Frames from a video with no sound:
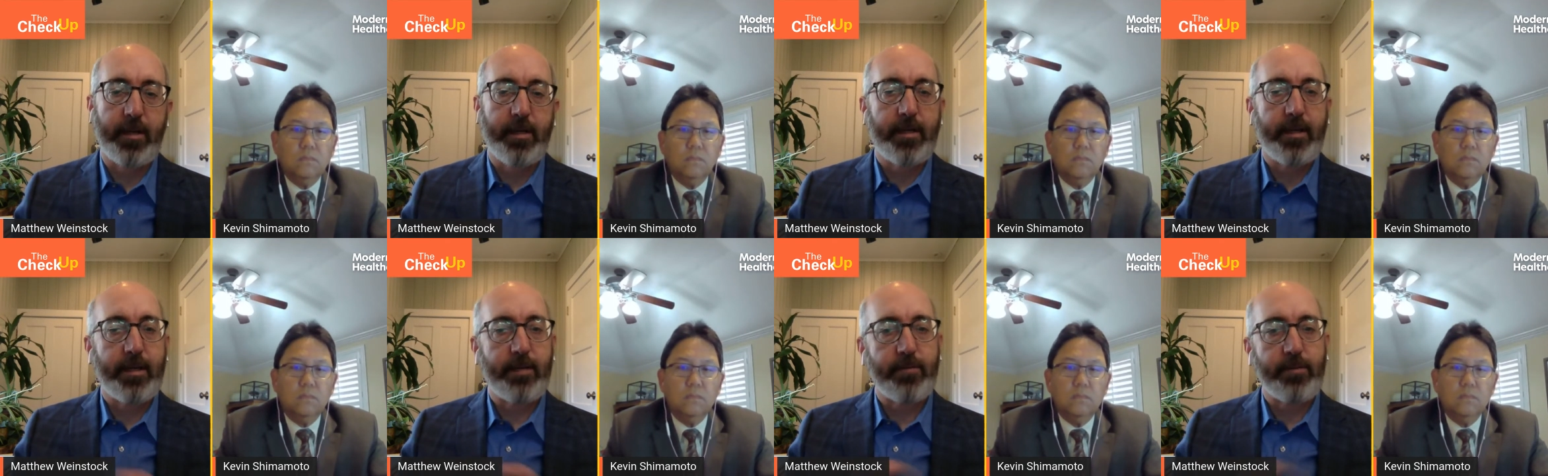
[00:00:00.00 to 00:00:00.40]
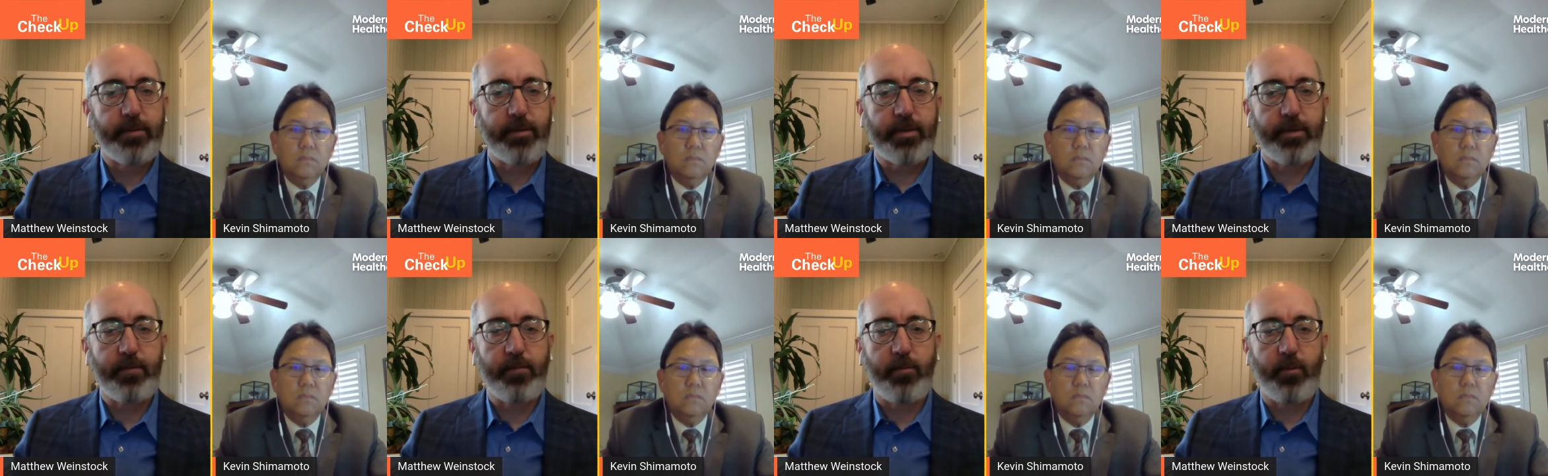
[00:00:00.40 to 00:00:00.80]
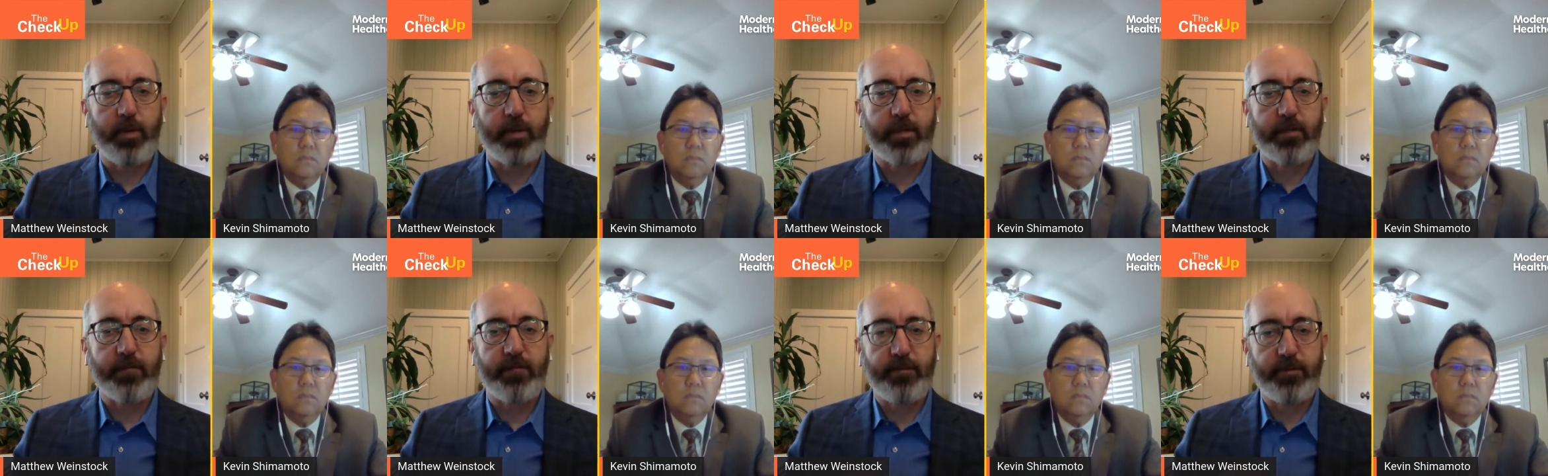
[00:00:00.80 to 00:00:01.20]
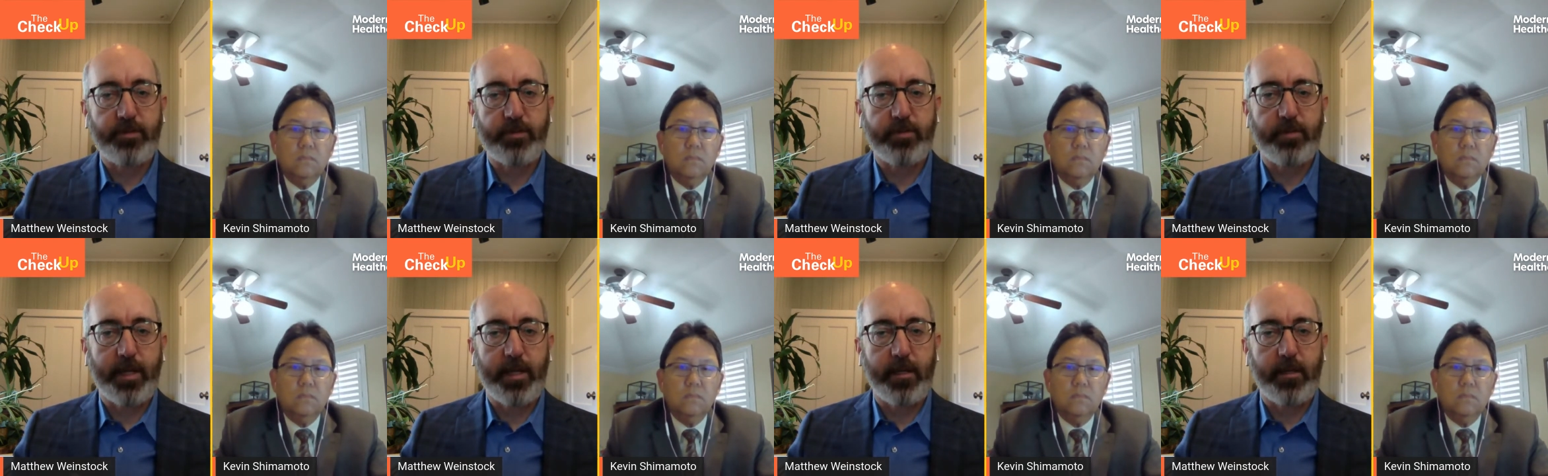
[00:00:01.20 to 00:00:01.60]
Speaker 1: and really what the future
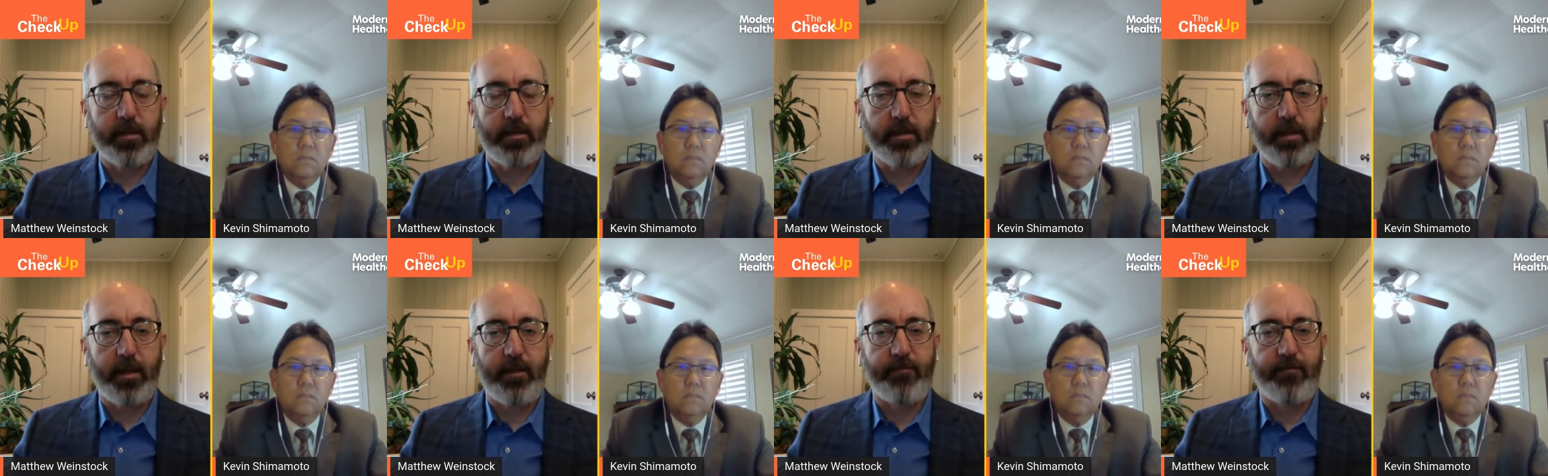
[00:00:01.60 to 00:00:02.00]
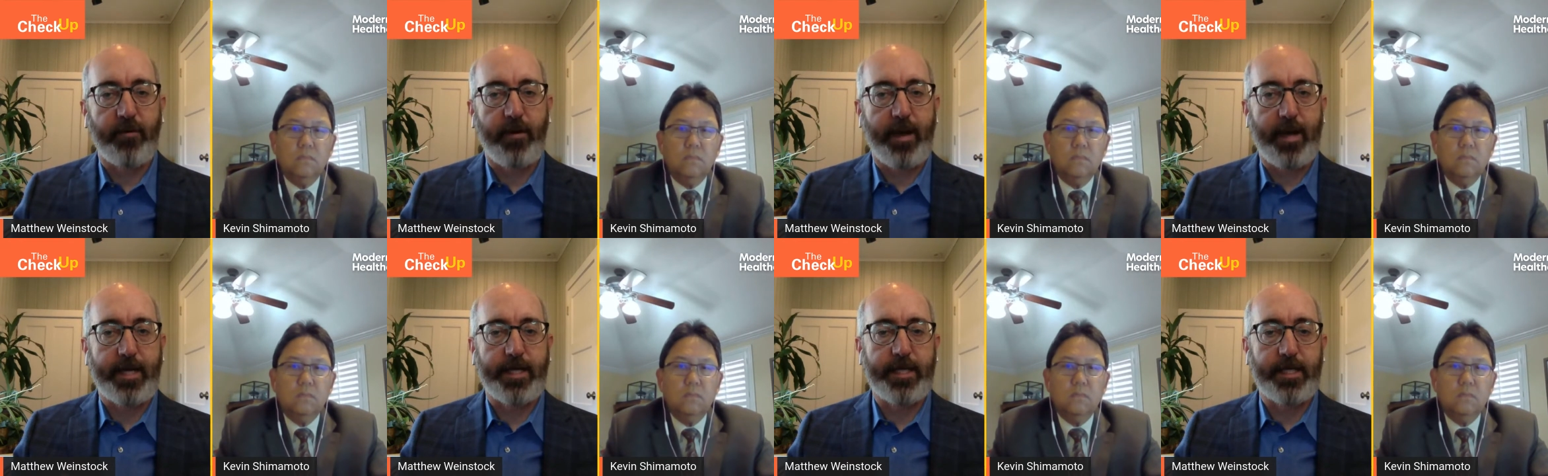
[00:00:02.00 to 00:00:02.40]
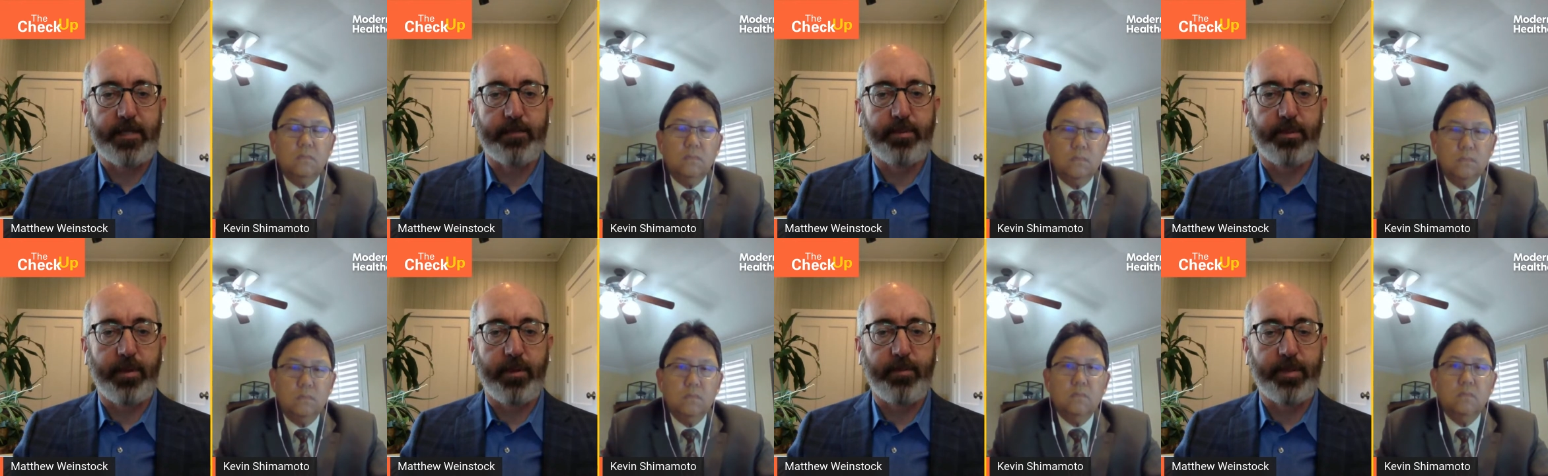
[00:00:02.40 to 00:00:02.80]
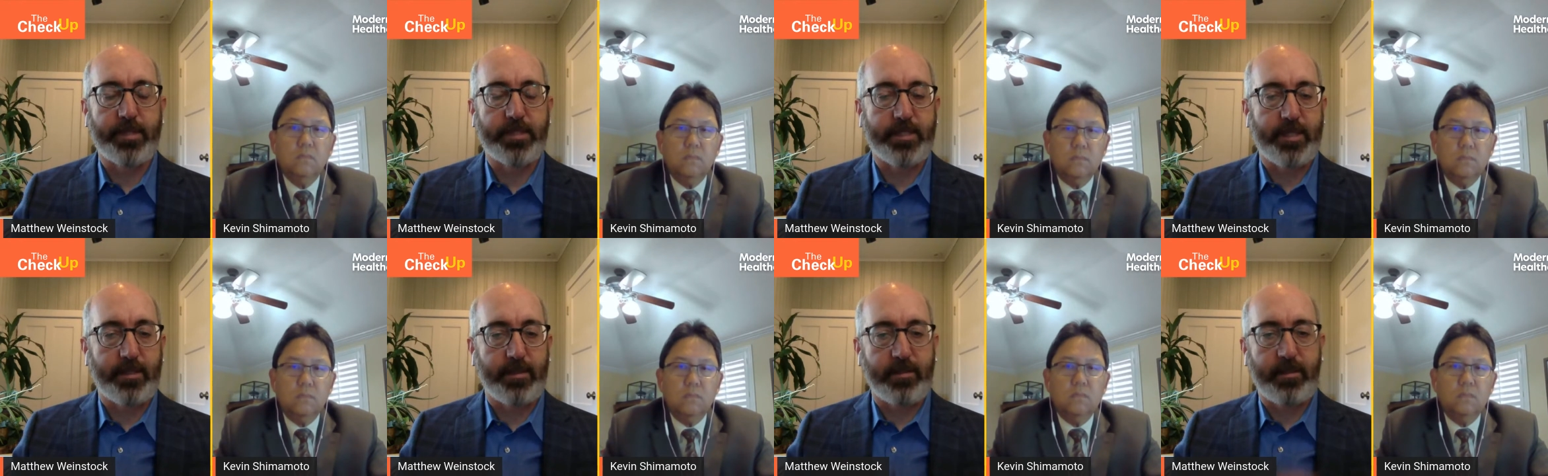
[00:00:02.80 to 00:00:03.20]
might look like for IT deployments
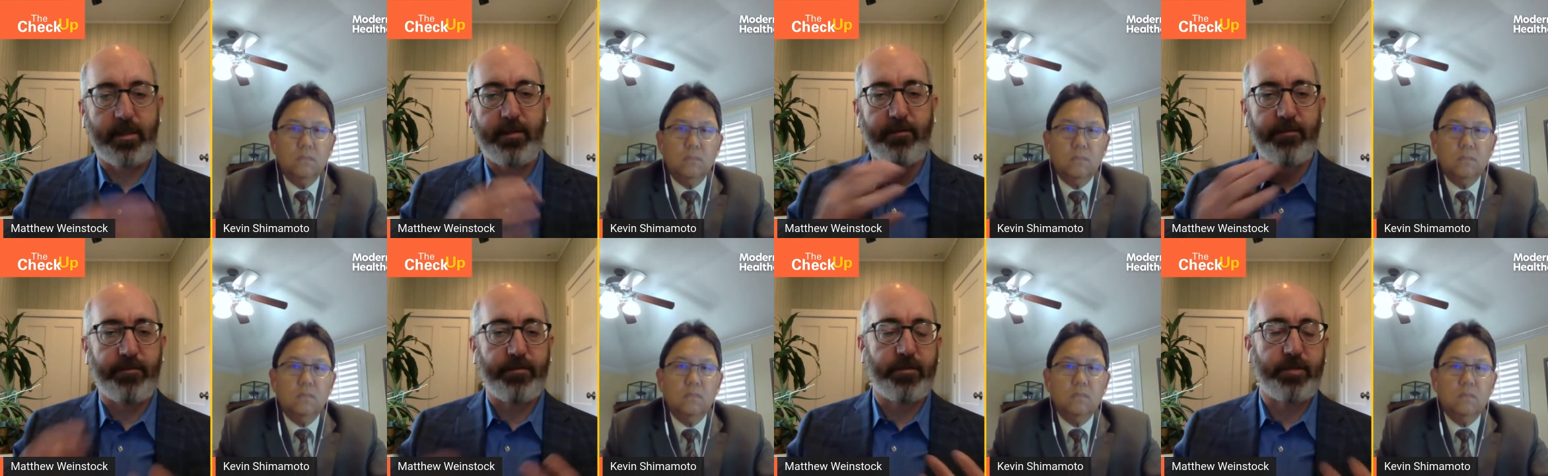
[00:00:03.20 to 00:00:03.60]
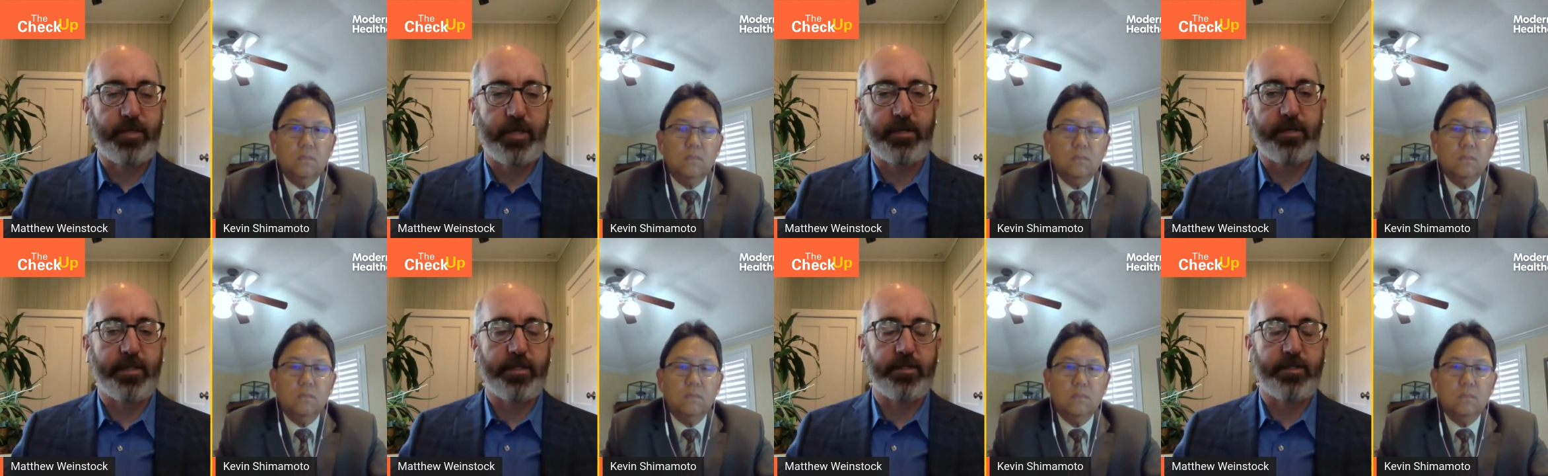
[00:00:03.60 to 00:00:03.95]
now that they've done